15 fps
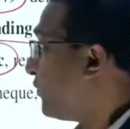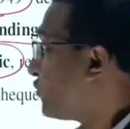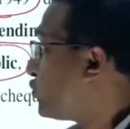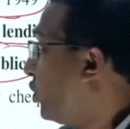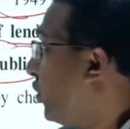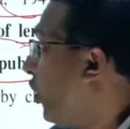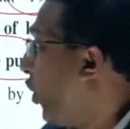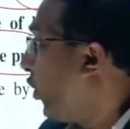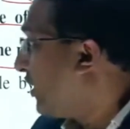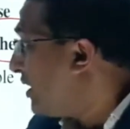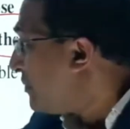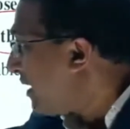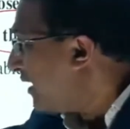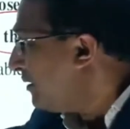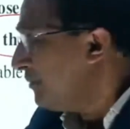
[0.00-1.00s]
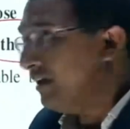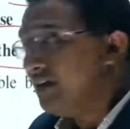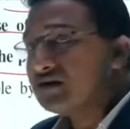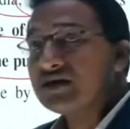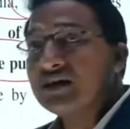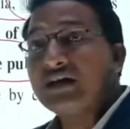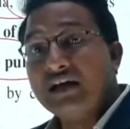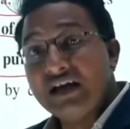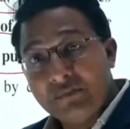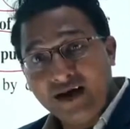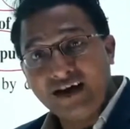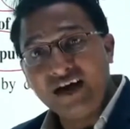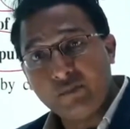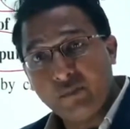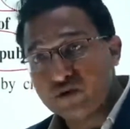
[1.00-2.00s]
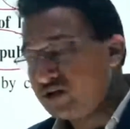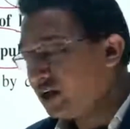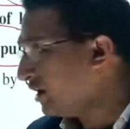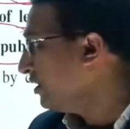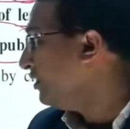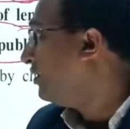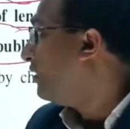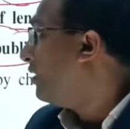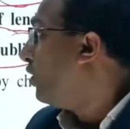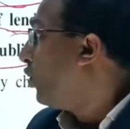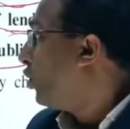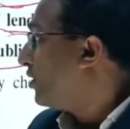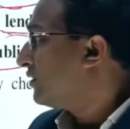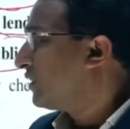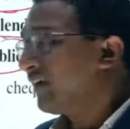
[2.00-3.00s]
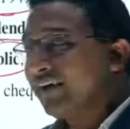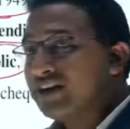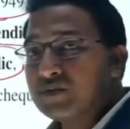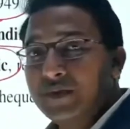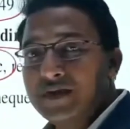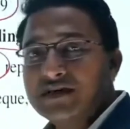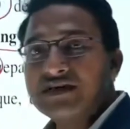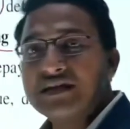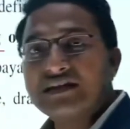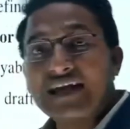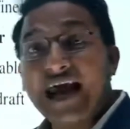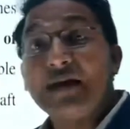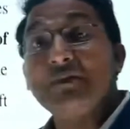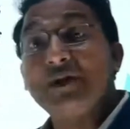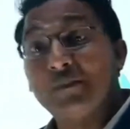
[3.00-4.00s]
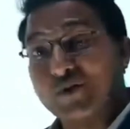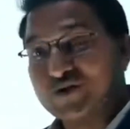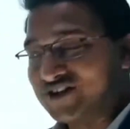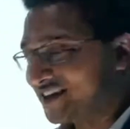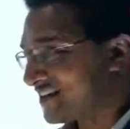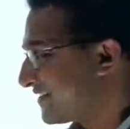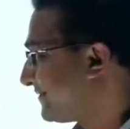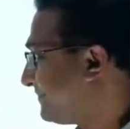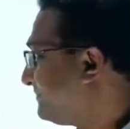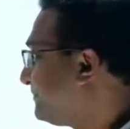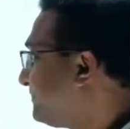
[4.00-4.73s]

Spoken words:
So on demand means demand deposit, or otherwise means time deposits,